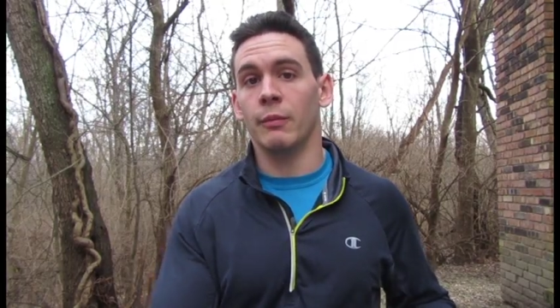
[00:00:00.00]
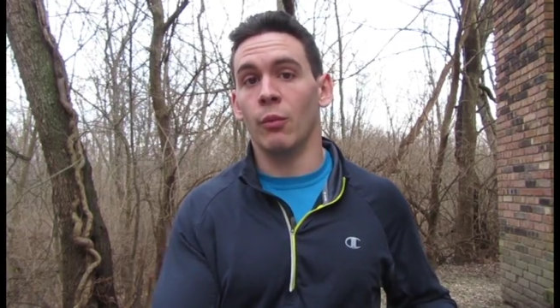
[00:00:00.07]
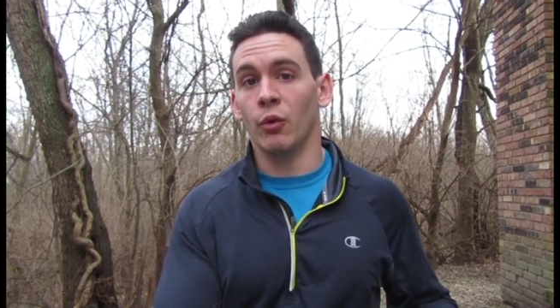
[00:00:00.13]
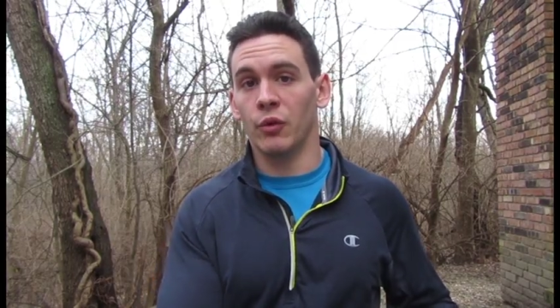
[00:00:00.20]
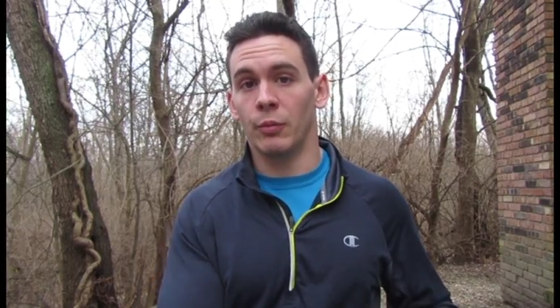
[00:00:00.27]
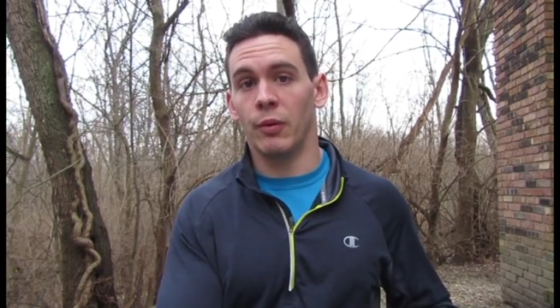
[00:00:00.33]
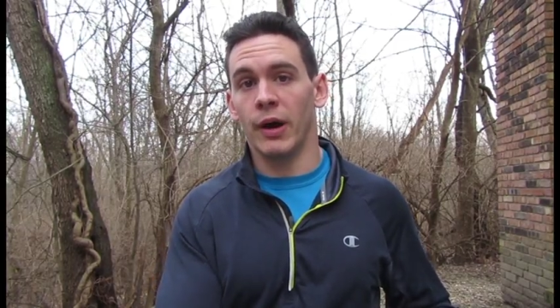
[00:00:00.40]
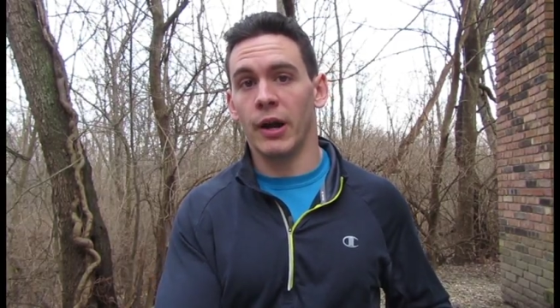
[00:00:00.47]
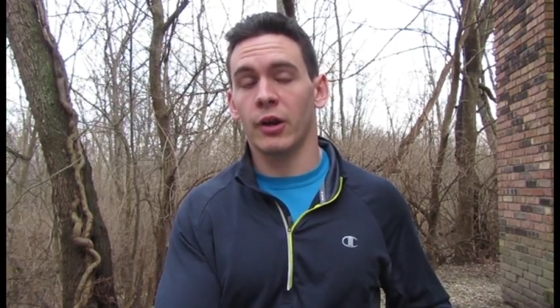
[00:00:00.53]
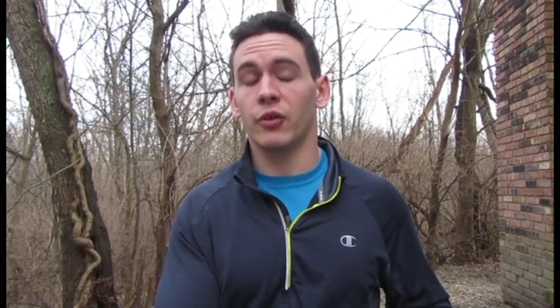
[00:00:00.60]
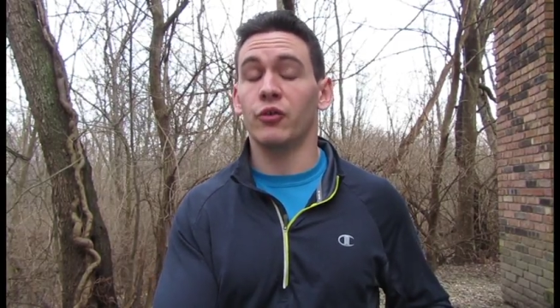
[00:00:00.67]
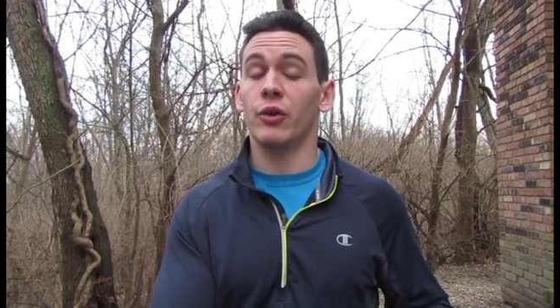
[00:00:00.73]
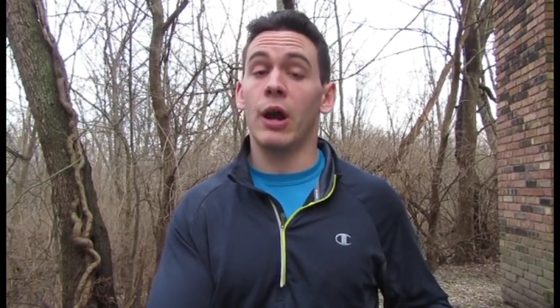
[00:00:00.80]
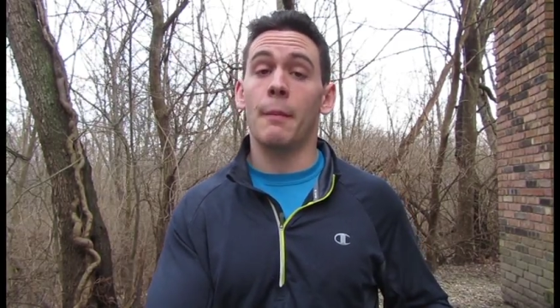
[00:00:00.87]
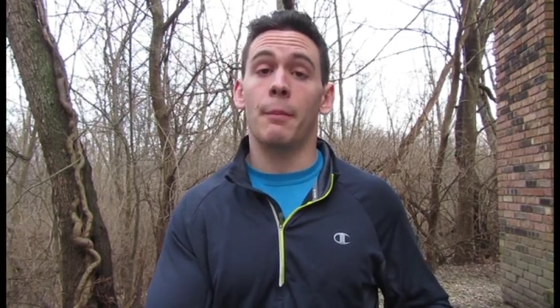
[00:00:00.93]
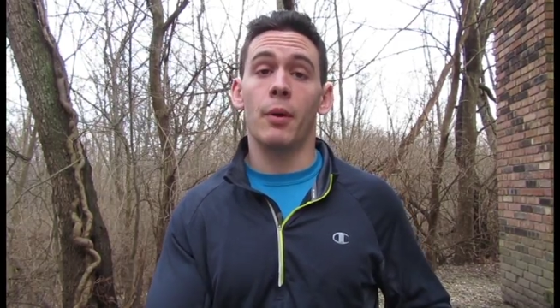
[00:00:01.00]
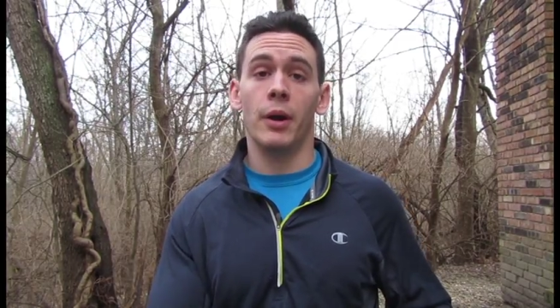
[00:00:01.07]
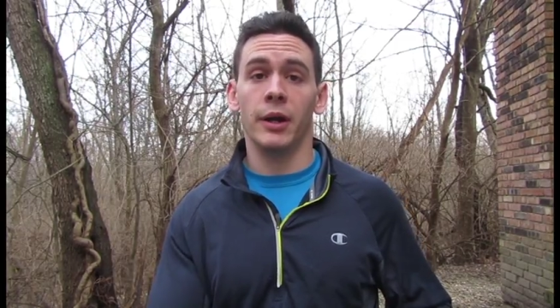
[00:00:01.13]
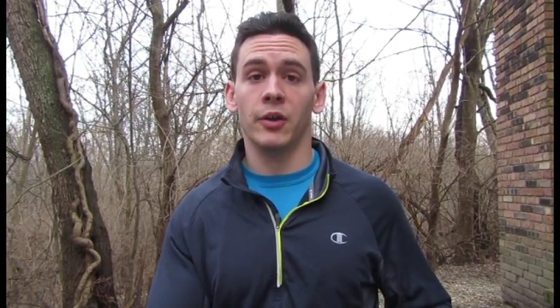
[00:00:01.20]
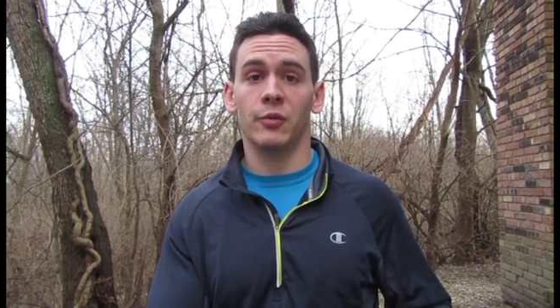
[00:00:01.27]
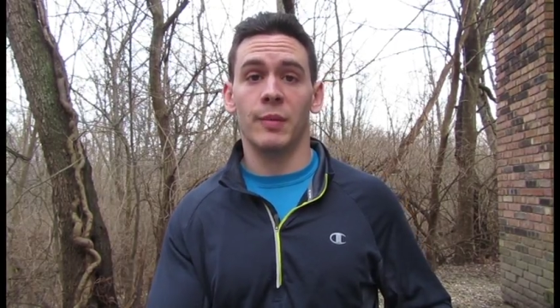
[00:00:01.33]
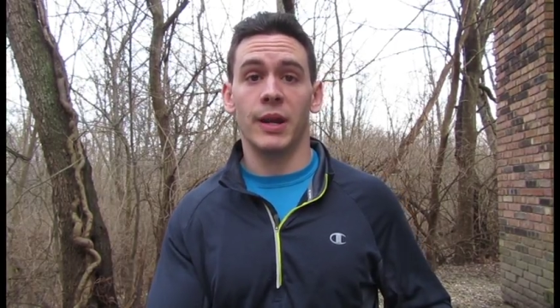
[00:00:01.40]
multiplier because you're not
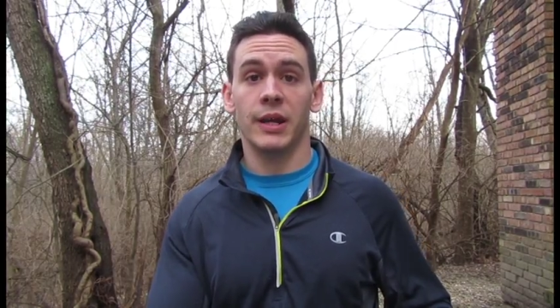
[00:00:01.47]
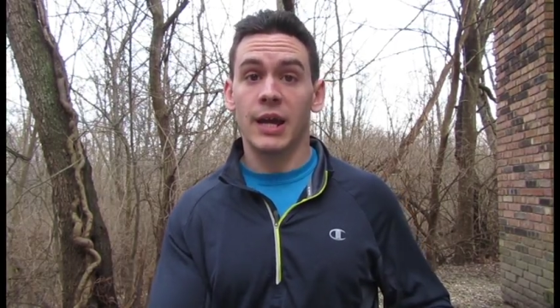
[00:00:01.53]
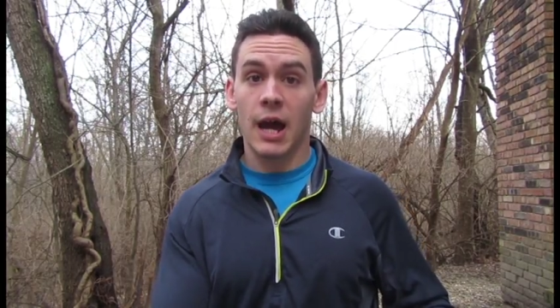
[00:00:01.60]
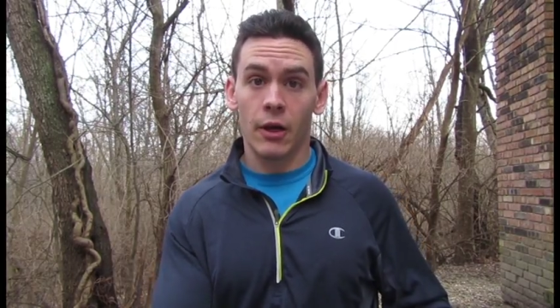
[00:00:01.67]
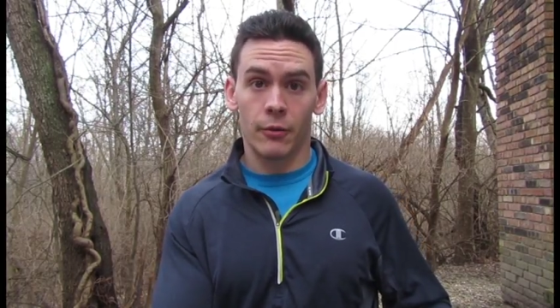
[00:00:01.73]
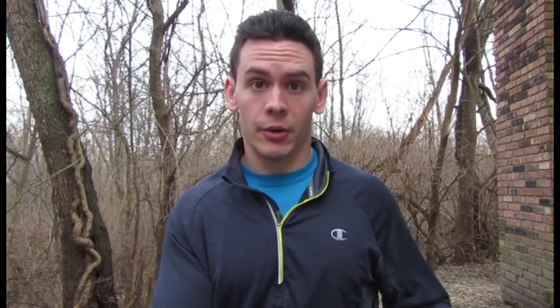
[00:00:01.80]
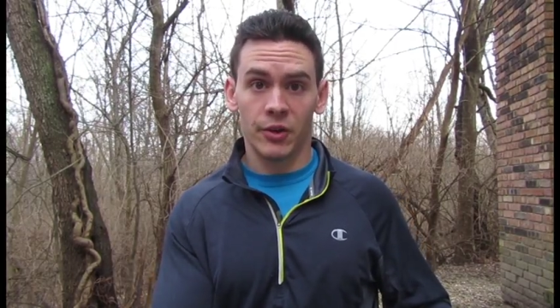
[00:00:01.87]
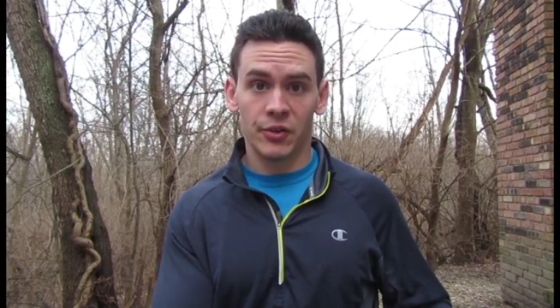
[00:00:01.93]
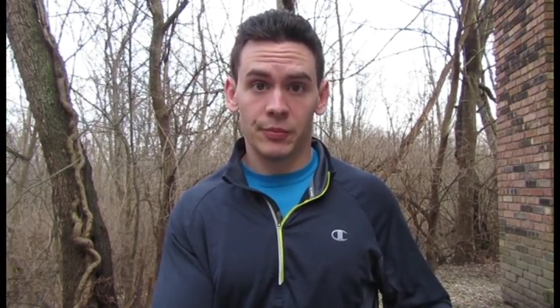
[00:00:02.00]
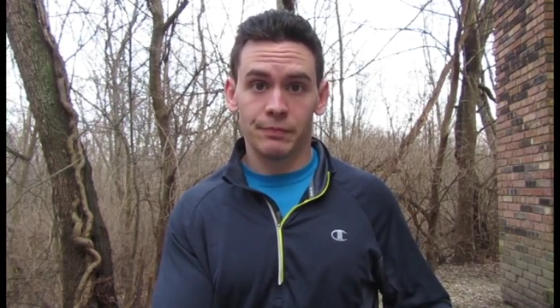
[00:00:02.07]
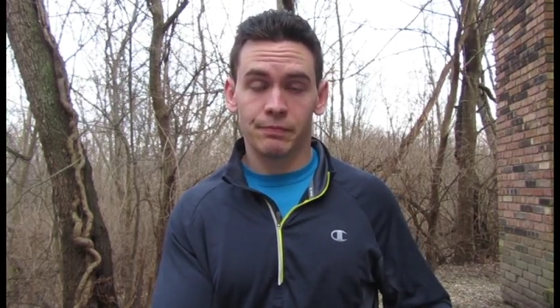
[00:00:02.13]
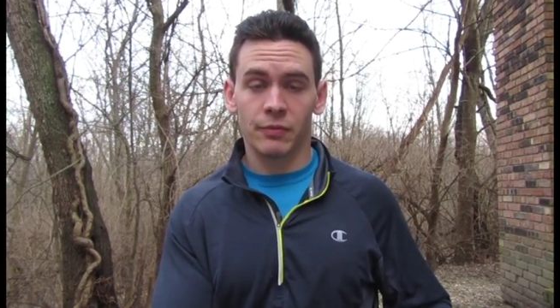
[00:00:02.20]
burning as many calories.